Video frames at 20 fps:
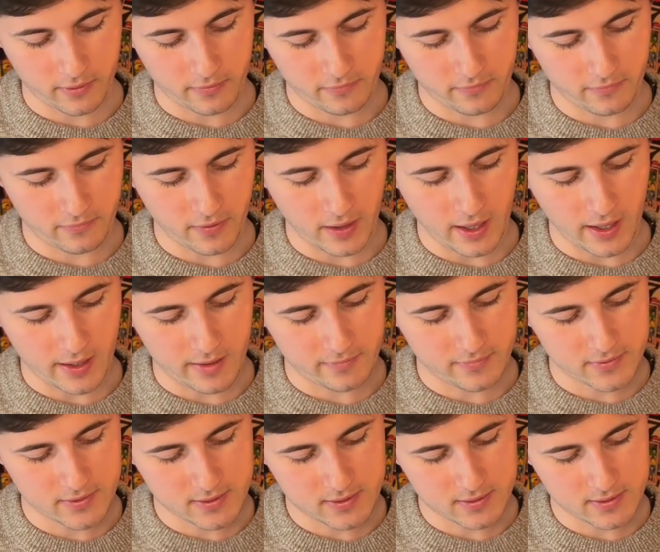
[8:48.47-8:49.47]
5,
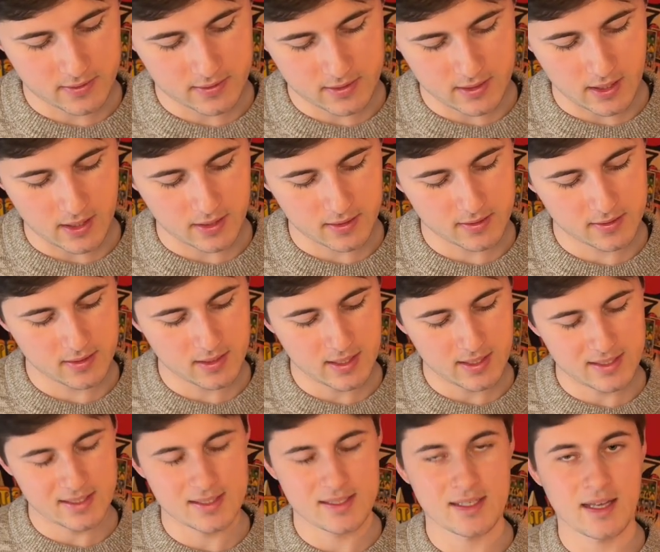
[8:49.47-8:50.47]
6,
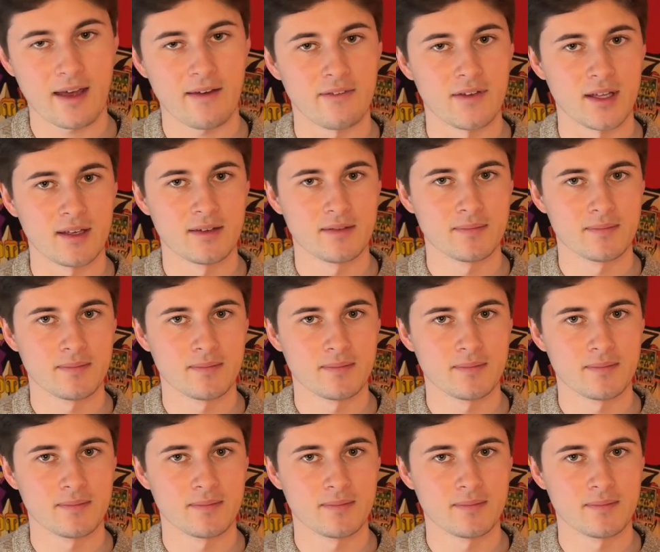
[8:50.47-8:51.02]
7.